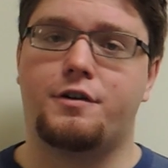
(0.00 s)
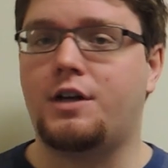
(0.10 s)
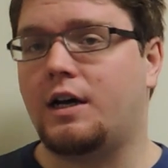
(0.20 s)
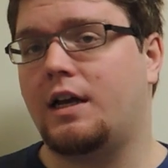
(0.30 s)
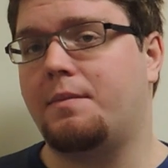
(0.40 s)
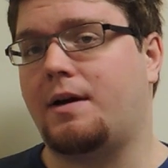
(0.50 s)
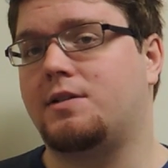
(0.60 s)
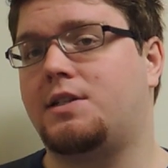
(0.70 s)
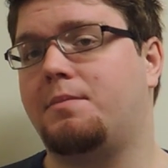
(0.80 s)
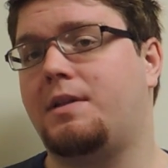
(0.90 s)
you're talking about
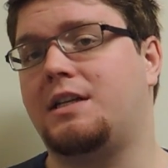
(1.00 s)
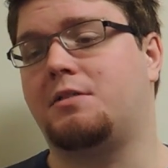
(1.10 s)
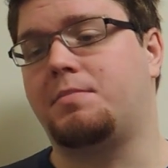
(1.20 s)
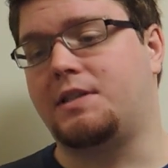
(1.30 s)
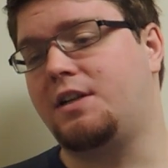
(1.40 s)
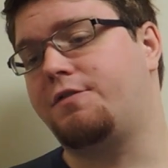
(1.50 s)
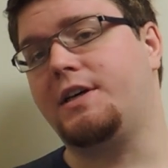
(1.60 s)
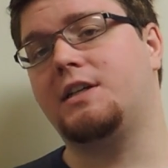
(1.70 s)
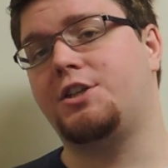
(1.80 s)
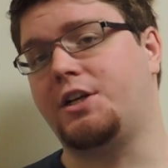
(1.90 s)
something
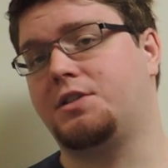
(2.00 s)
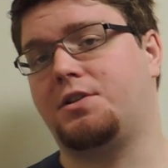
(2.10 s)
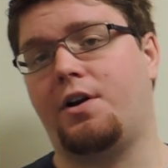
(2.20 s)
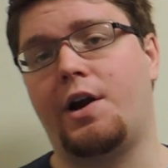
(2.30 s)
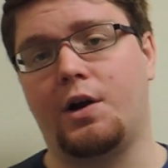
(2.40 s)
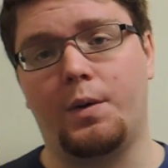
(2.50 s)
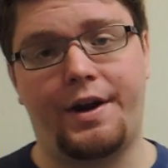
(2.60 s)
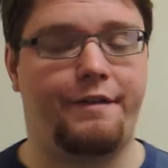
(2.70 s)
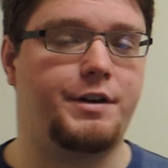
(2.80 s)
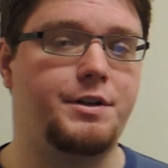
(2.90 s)
specific, chances are you're going
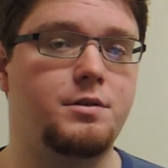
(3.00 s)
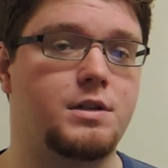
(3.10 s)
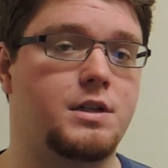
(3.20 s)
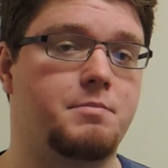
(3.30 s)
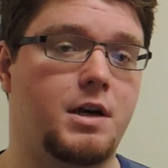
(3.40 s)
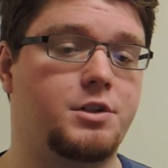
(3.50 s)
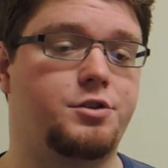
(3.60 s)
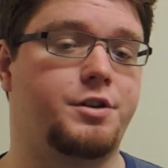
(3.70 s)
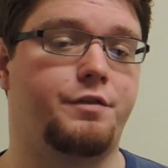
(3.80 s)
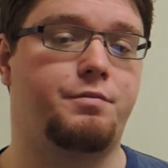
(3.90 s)
to have to use a
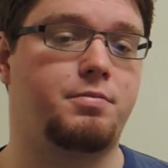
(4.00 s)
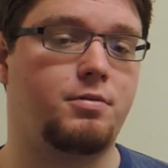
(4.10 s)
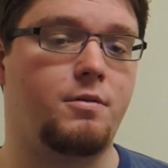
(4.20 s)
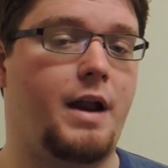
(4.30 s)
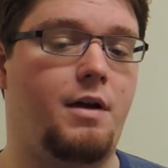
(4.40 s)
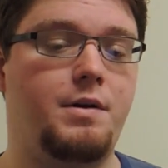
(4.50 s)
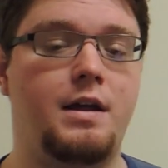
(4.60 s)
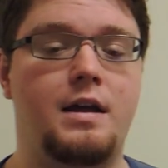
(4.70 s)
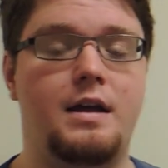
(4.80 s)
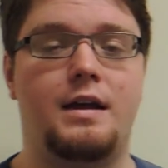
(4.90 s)
demonstrative pronoun,
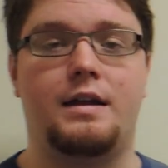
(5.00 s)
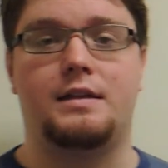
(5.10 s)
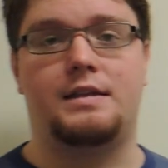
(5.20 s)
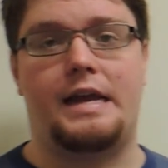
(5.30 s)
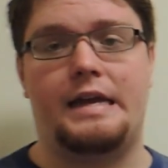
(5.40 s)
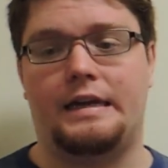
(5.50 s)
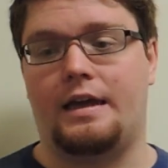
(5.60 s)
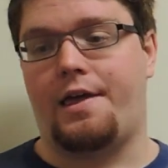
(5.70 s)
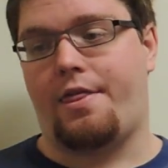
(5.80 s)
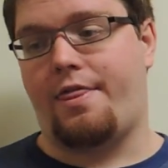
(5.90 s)

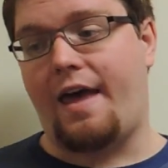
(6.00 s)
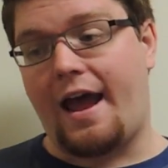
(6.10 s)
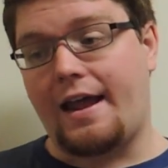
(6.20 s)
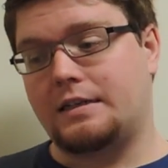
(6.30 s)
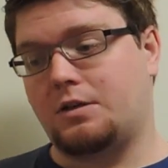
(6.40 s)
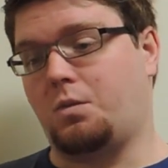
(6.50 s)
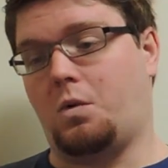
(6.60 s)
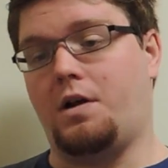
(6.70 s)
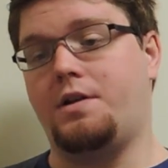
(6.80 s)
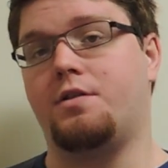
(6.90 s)
saying that
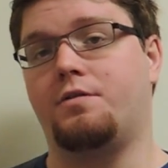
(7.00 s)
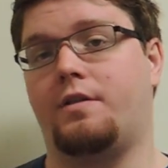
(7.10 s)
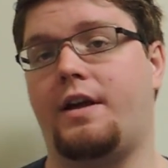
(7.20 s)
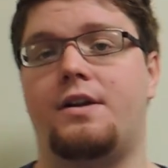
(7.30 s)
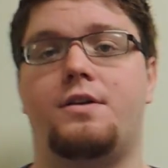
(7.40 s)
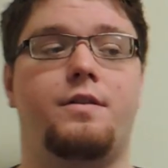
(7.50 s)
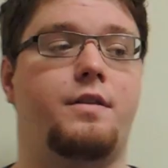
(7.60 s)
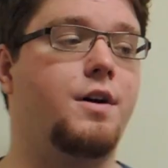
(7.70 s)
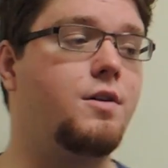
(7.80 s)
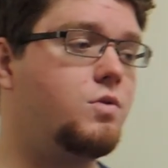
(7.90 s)
one over there,
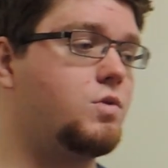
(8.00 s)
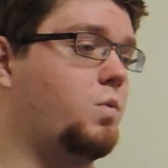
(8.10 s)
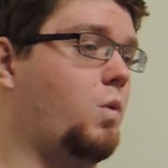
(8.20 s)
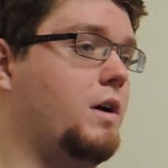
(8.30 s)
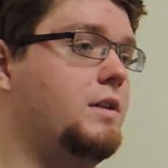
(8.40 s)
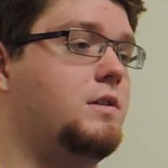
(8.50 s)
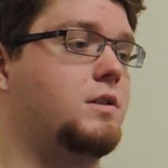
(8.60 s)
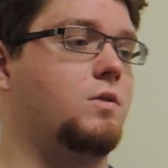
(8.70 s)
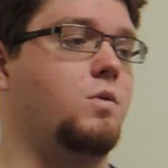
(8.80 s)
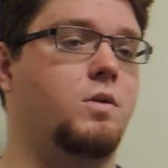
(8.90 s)
those
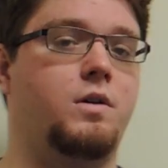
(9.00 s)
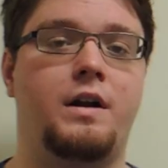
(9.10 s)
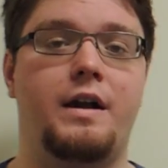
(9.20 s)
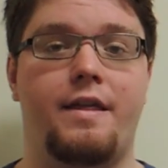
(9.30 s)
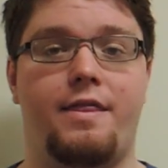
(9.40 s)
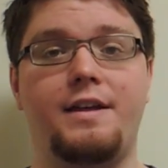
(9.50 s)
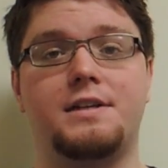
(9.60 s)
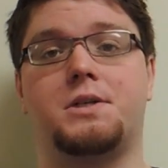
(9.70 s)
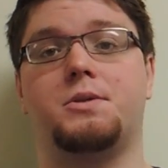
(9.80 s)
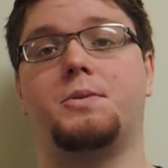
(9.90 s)
ones, or
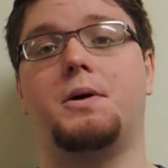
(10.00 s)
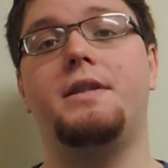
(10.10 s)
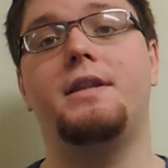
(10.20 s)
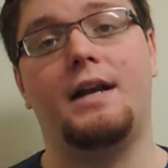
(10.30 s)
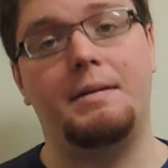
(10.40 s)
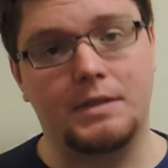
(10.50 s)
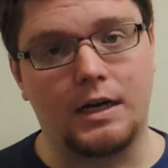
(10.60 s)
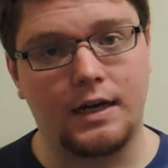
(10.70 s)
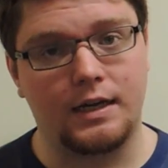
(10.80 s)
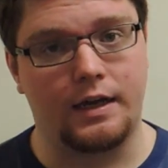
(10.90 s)
this one that I'm
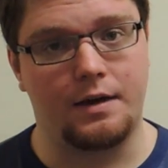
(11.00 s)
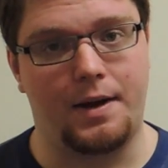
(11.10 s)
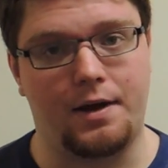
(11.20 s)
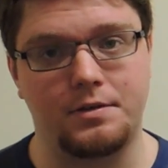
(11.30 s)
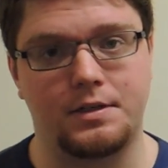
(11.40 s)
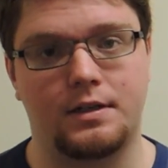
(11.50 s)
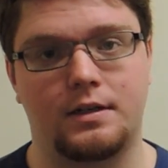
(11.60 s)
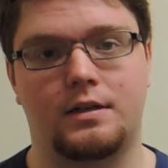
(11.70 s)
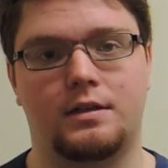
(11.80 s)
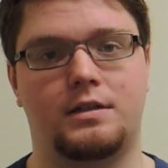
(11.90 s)
talking about,
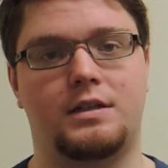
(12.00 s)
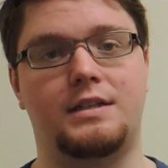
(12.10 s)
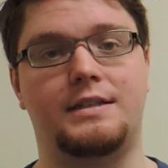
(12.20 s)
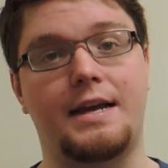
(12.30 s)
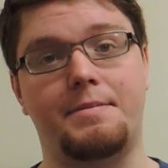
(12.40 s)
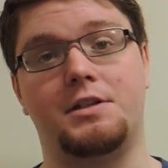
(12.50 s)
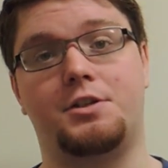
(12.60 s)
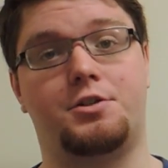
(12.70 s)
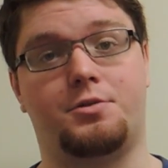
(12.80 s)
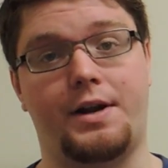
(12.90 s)
to
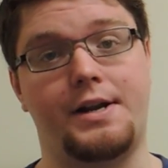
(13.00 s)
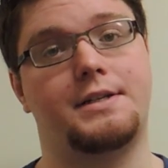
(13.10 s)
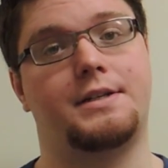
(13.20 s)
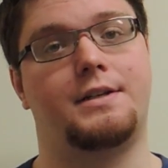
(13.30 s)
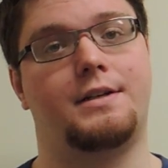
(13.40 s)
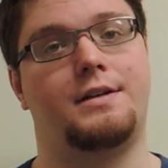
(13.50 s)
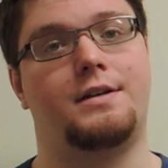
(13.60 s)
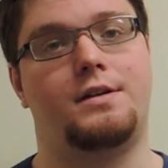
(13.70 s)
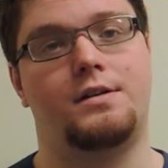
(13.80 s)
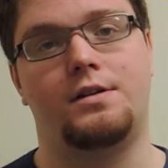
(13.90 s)
demonstrate
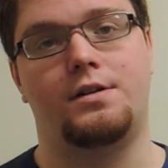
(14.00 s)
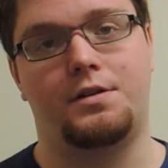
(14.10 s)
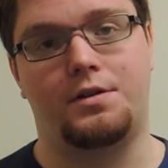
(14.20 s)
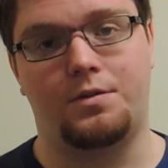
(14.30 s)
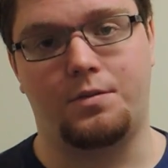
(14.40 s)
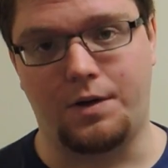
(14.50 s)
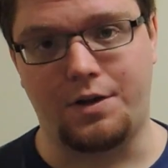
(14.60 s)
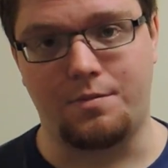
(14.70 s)
what